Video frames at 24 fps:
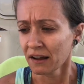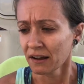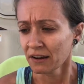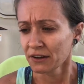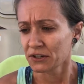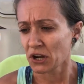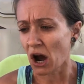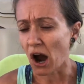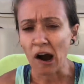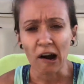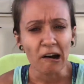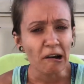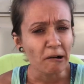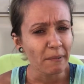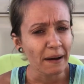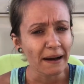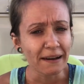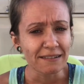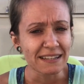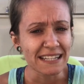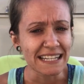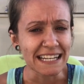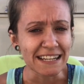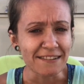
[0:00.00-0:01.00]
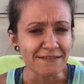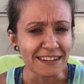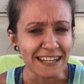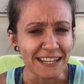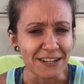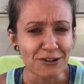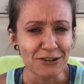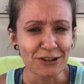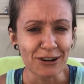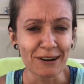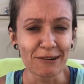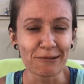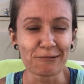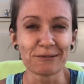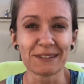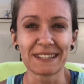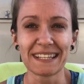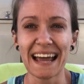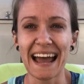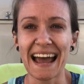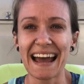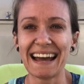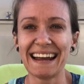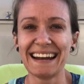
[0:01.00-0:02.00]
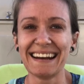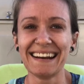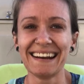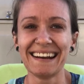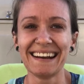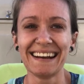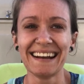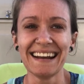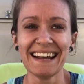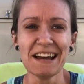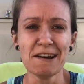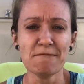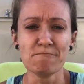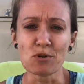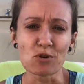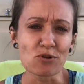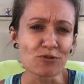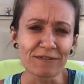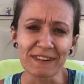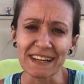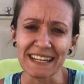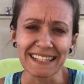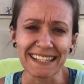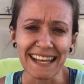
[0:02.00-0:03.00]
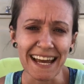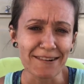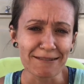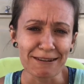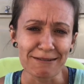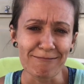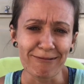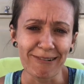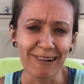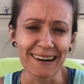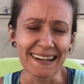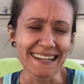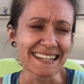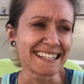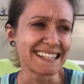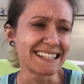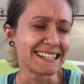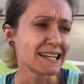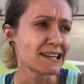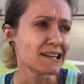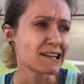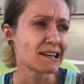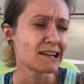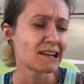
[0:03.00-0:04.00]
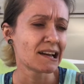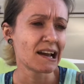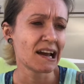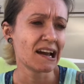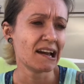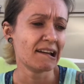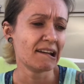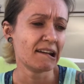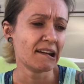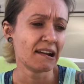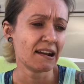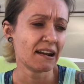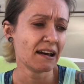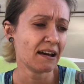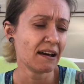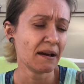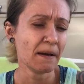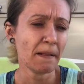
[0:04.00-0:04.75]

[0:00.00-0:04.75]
talk about TV shows and movies that we want to see, and